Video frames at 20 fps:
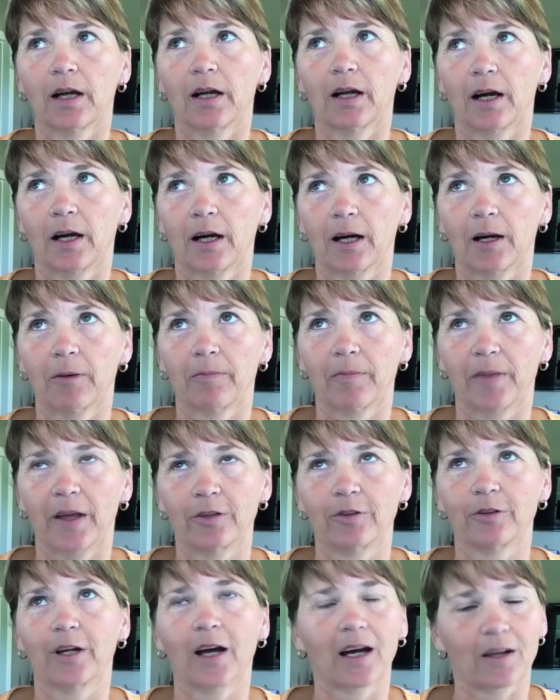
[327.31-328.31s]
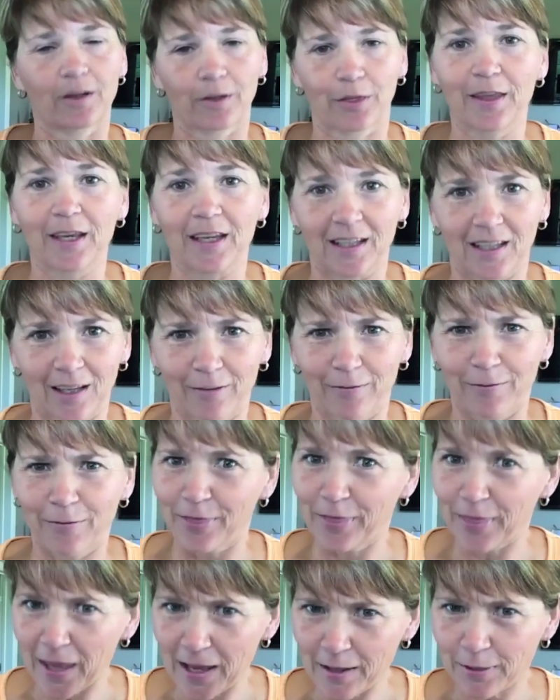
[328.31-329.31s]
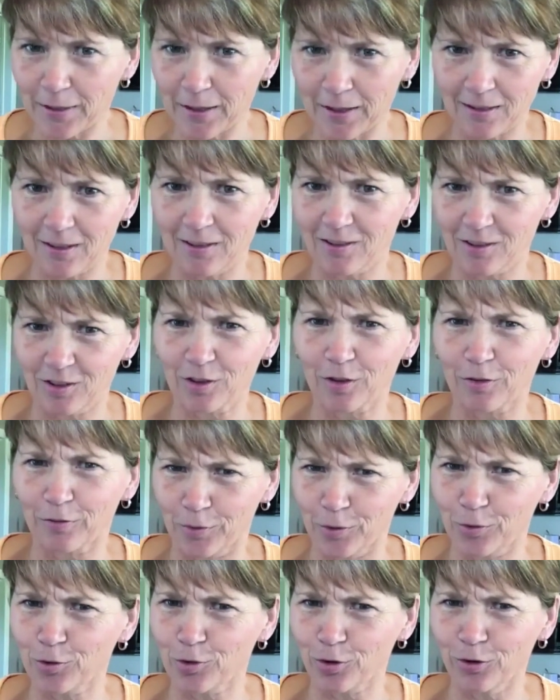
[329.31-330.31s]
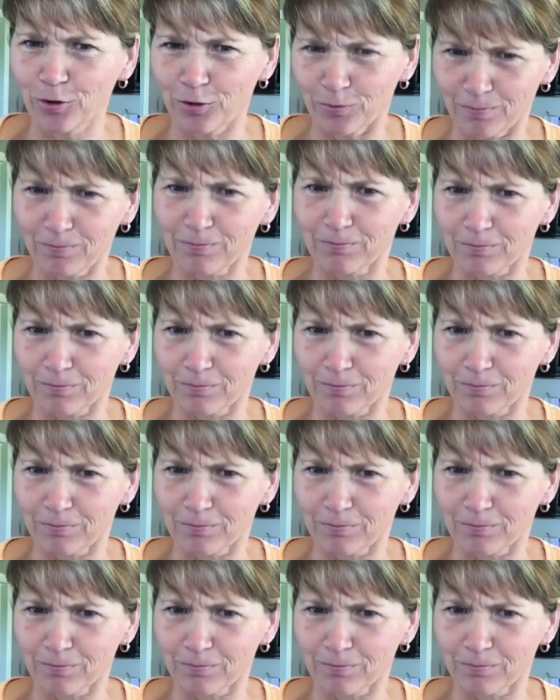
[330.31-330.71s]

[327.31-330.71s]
And you got to think, if they think this is the future,